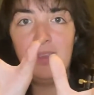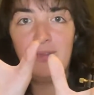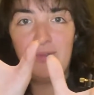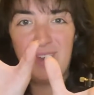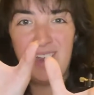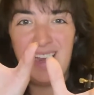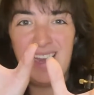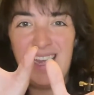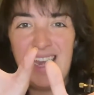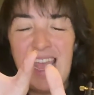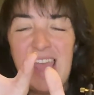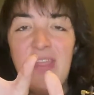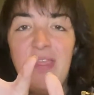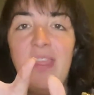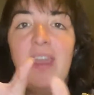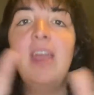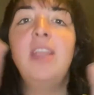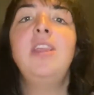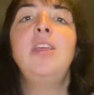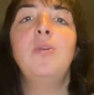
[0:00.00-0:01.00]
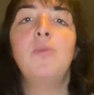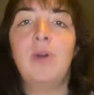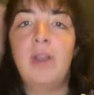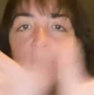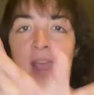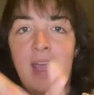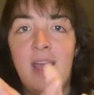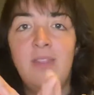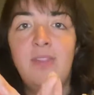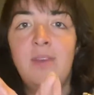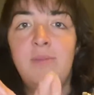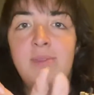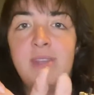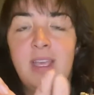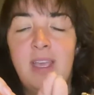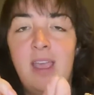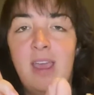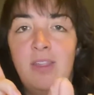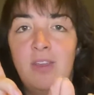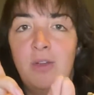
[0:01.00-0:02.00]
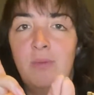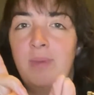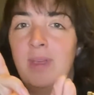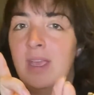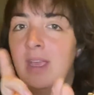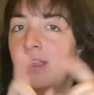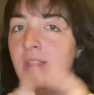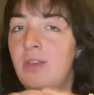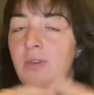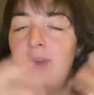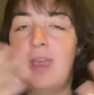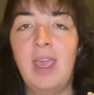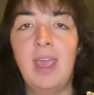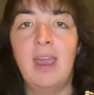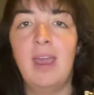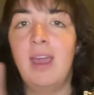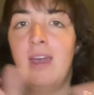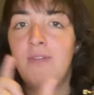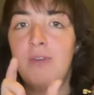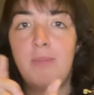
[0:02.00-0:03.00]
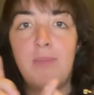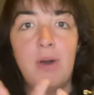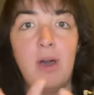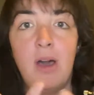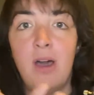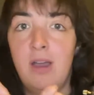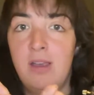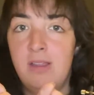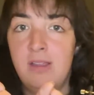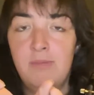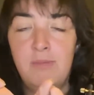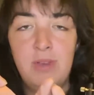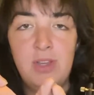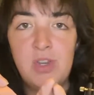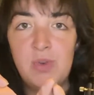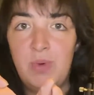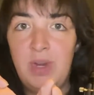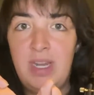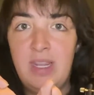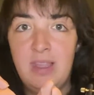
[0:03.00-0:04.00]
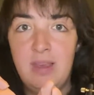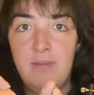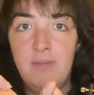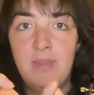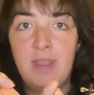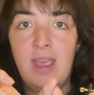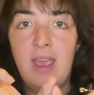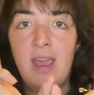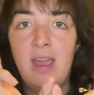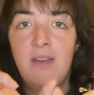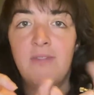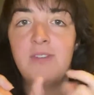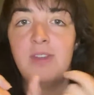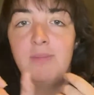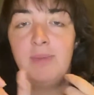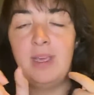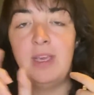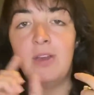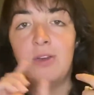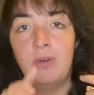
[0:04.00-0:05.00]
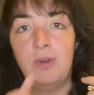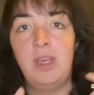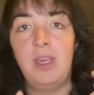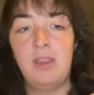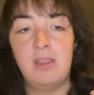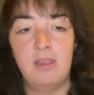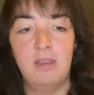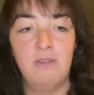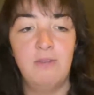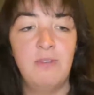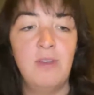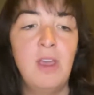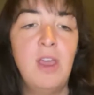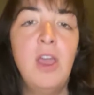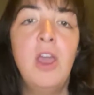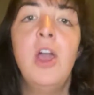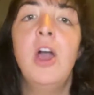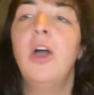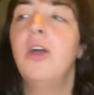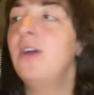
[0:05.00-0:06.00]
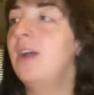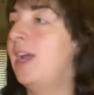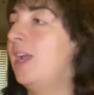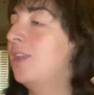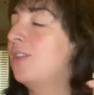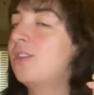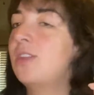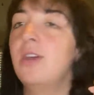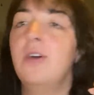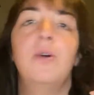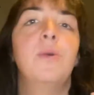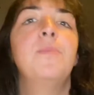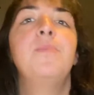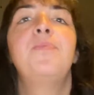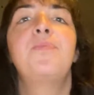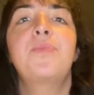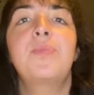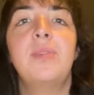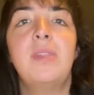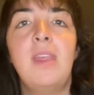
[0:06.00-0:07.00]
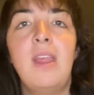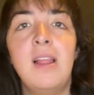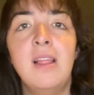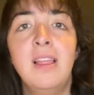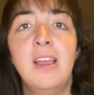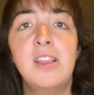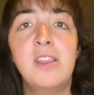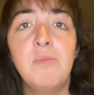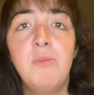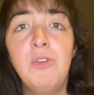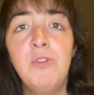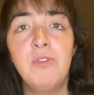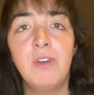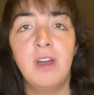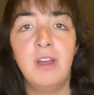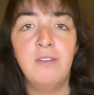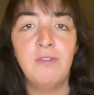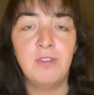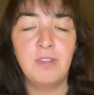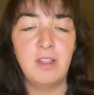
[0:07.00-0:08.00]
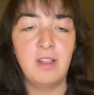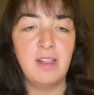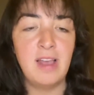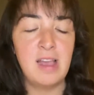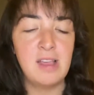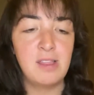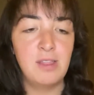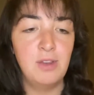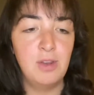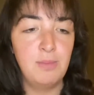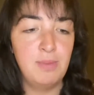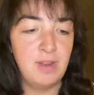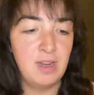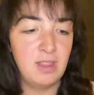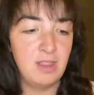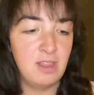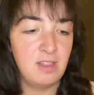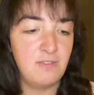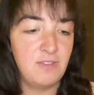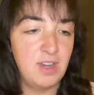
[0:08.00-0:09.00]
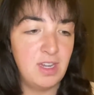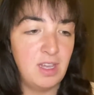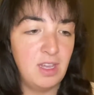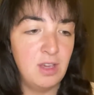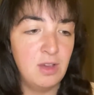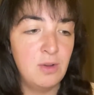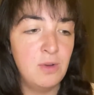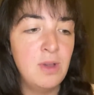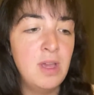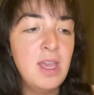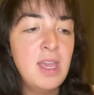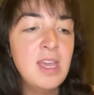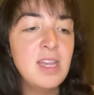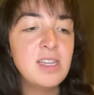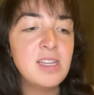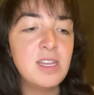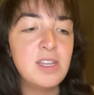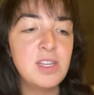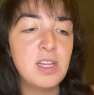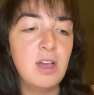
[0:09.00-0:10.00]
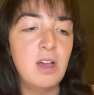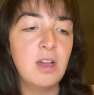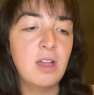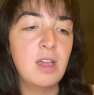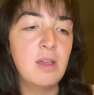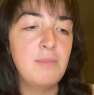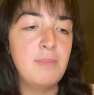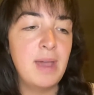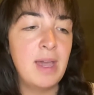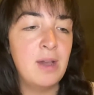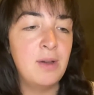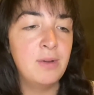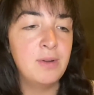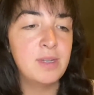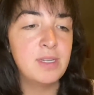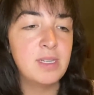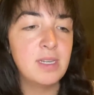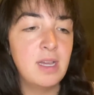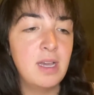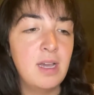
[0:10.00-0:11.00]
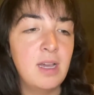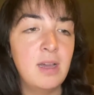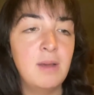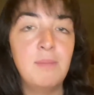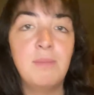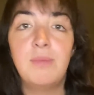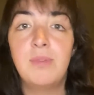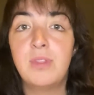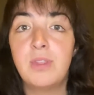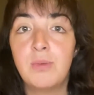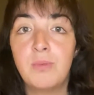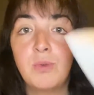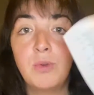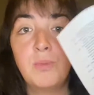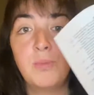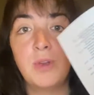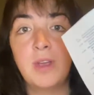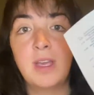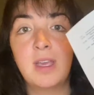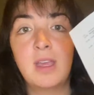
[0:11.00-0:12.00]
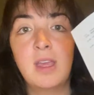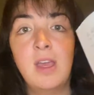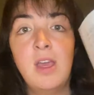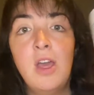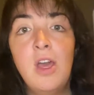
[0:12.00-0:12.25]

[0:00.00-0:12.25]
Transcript: right? And then you want to add them together because you can't have a pause in between them. They have to be cohesive. All right, so let's move on for the last little bit of this video to talk about the rubric.